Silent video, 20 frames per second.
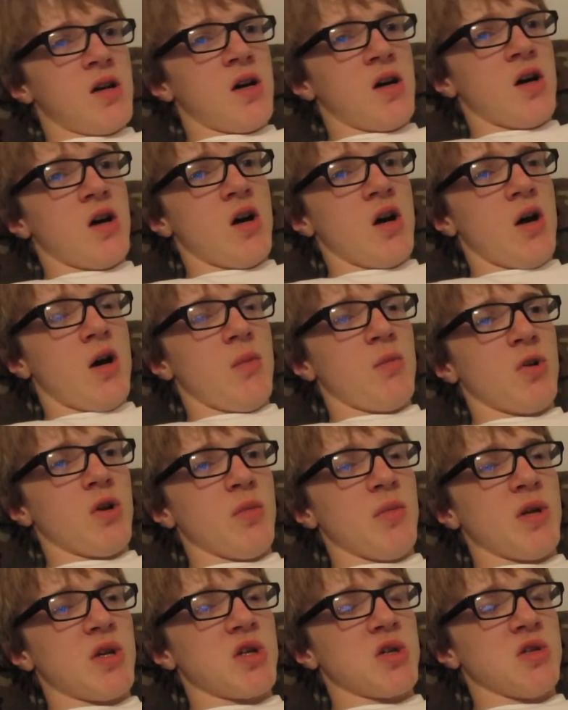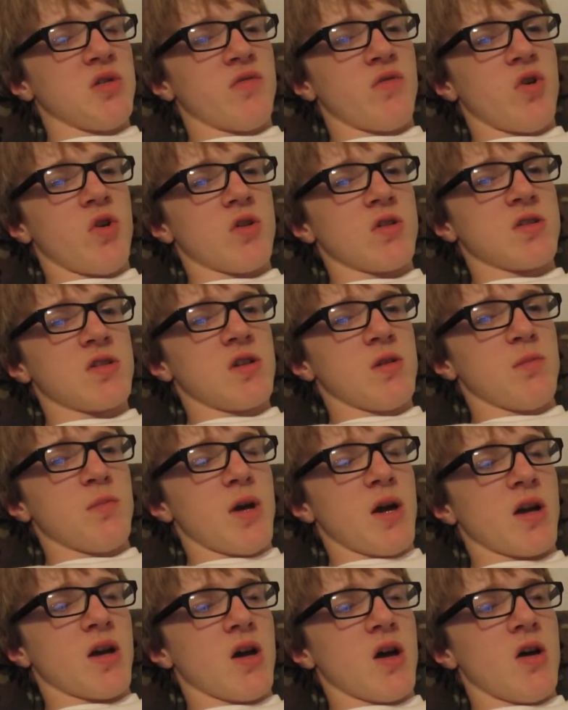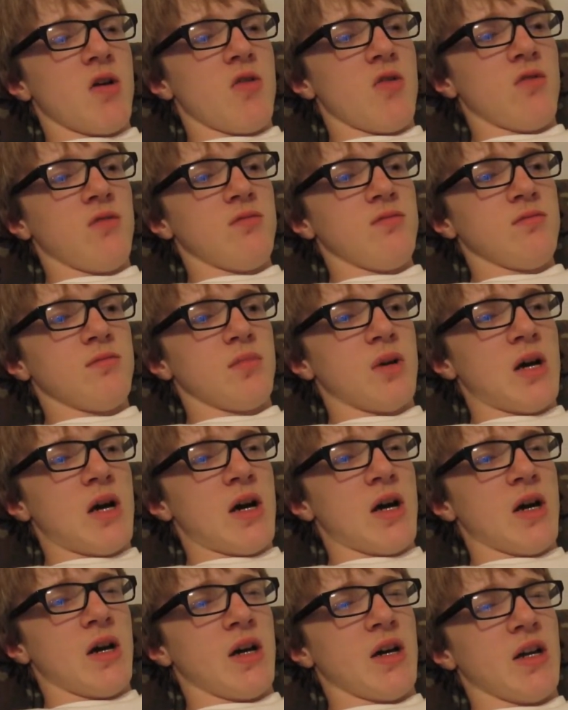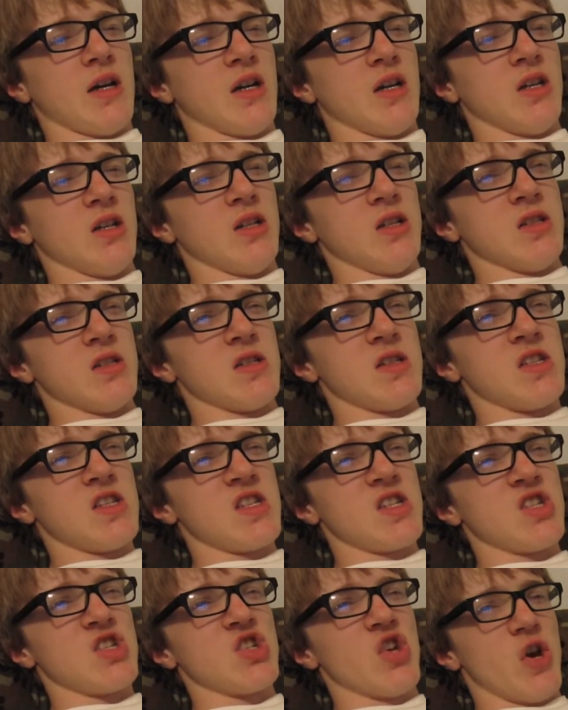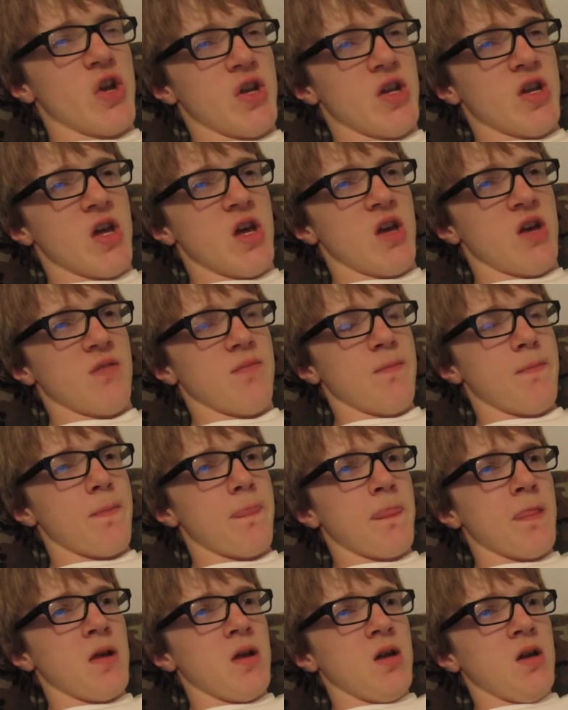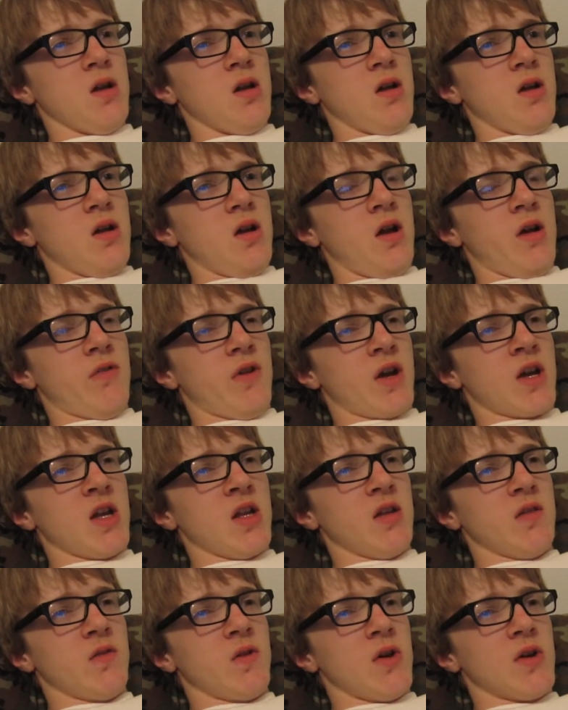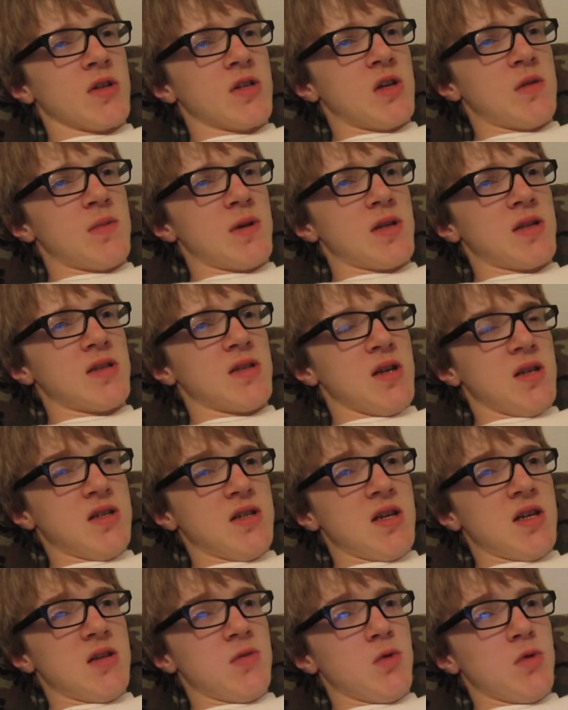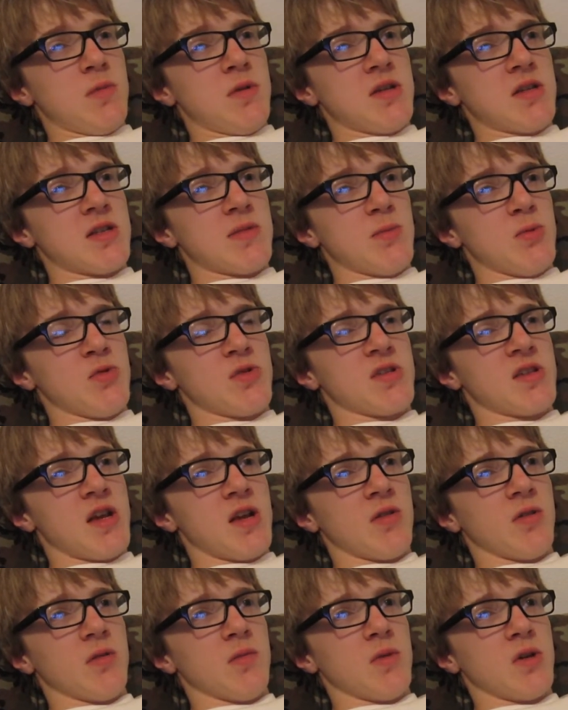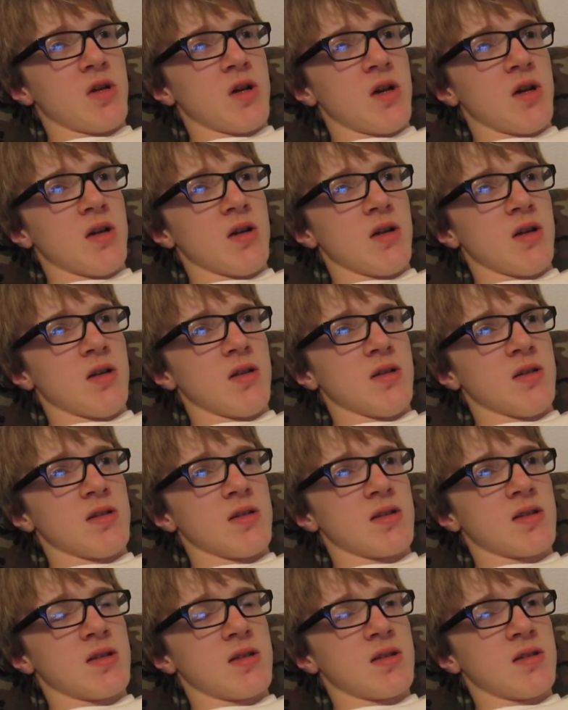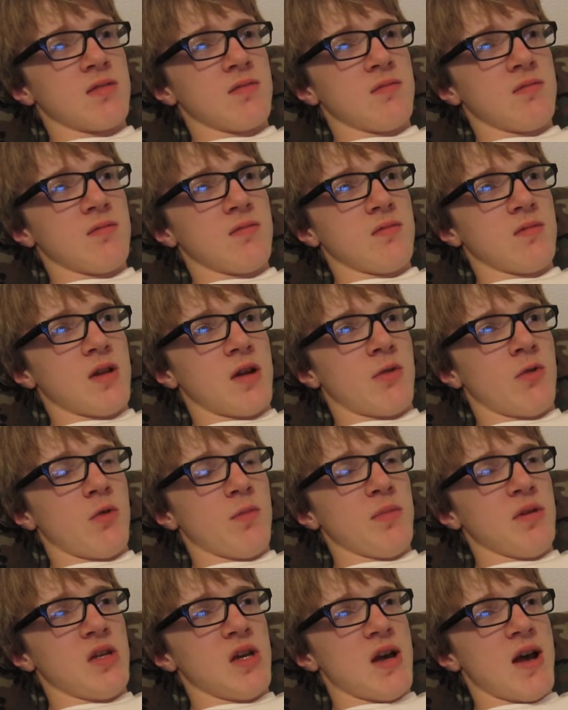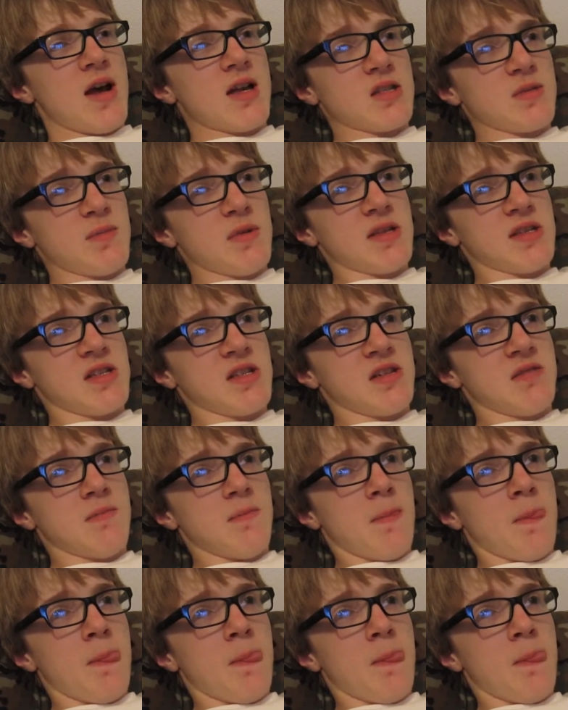uh, I'm going to make sure the vlogs come back out by Sunday. If I get the vlogs out by Sunday, we'll be smooth sailing because I won't be as busy.